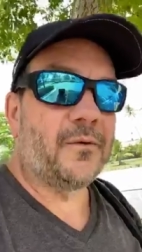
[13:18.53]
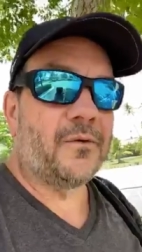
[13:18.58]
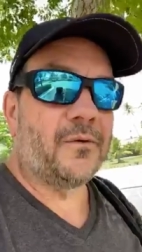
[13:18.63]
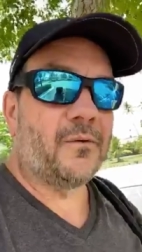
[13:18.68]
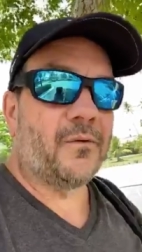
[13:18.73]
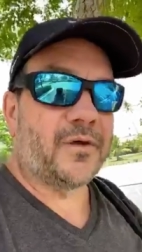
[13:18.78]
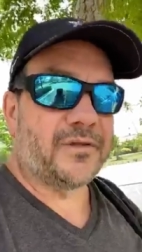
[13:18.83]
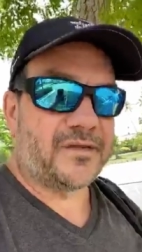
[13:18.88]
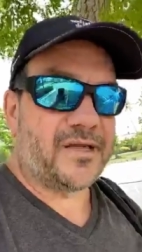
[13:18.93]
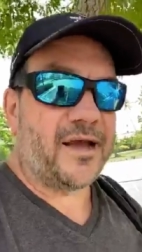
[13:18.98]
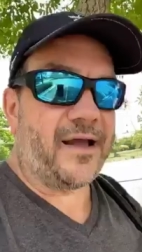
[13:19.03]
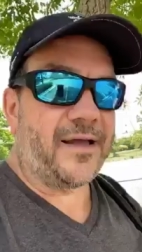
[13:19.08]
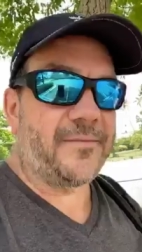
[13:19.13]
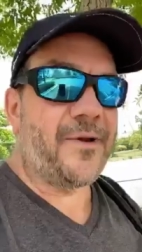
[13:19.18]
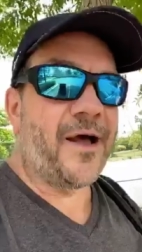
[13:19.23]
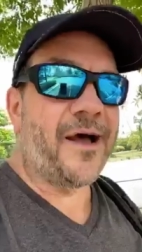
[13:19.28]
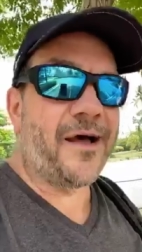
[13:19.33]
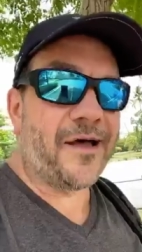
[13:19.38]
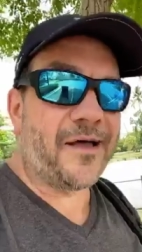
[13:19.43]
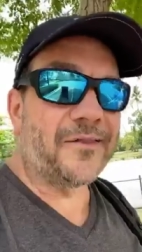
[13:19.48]
one time
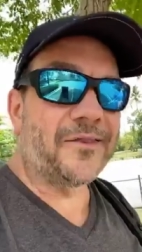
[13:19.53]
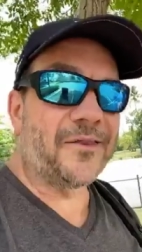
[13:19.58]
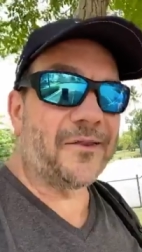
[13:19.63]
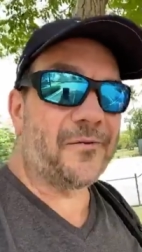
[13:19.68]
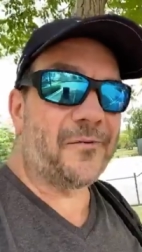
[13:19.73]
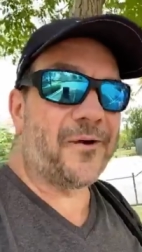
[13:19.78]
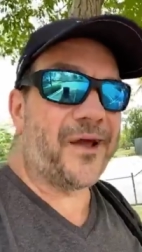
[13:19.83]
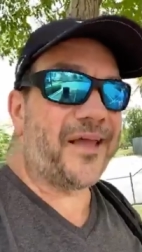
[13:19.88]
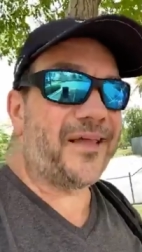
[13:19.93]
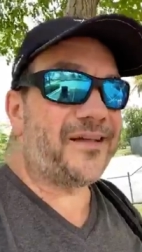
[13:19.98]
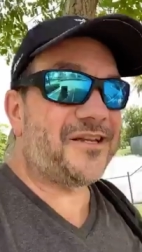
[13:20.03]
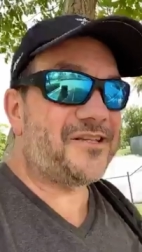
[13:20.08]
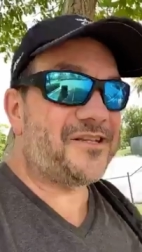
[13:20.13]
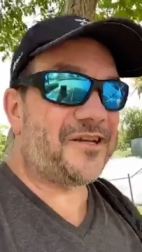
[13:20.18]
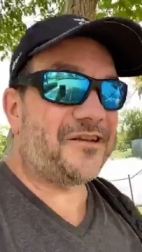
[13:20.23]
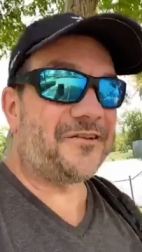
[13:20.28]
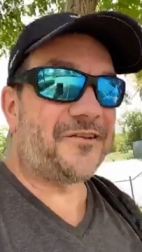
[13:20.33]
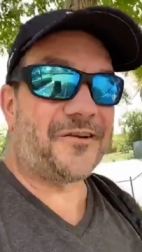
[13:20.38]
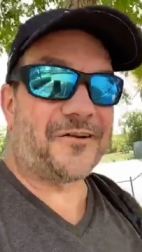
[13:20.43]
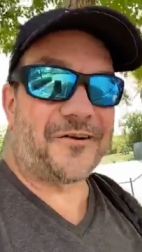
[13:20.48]
on the way to
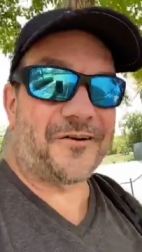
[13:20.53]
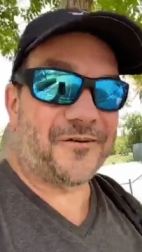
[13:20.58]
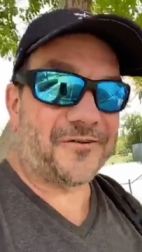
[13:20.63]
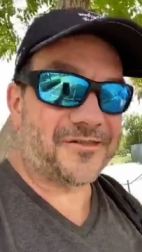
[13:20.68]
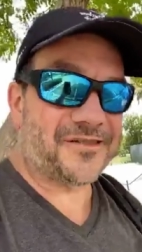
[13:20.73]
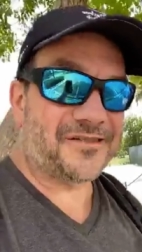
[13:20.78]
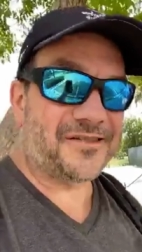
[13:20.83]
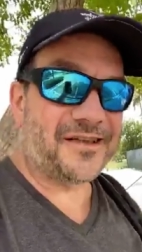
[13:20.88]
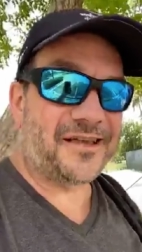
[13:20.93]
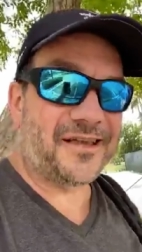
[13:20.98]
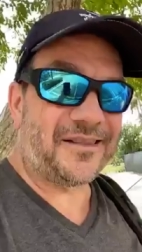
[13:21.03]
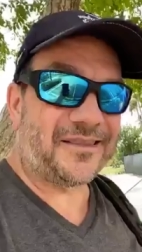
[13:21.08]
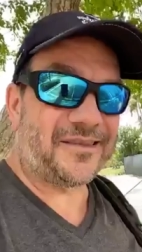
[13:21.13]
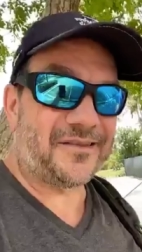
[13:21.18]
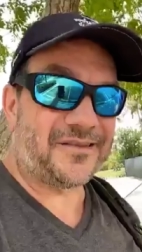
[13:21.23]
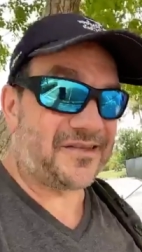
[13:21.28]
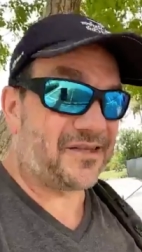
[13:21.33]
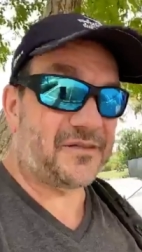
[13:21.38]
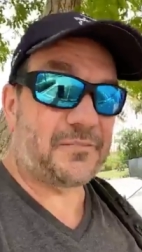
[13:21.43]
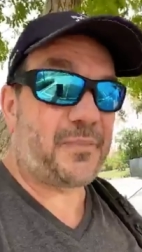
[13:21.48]
Giordano's to get
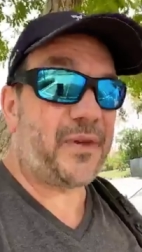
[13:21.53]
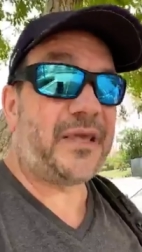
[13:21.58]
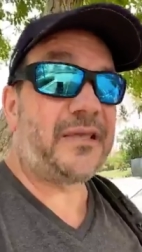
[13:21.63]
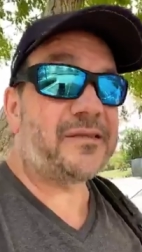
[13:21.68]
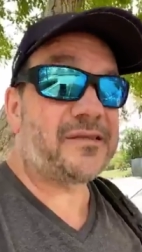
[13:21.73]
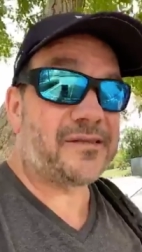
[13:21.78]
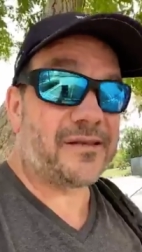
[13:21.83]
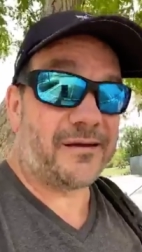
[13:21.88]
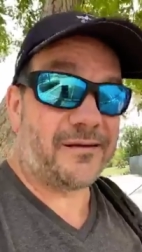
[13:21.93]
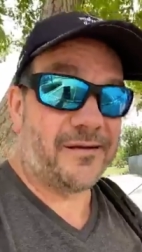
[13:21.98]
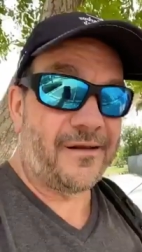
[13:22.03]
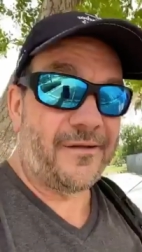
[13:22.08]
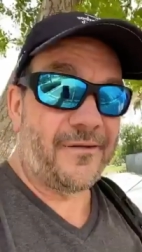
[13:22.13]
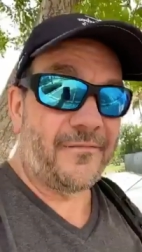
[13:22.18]
this pizza.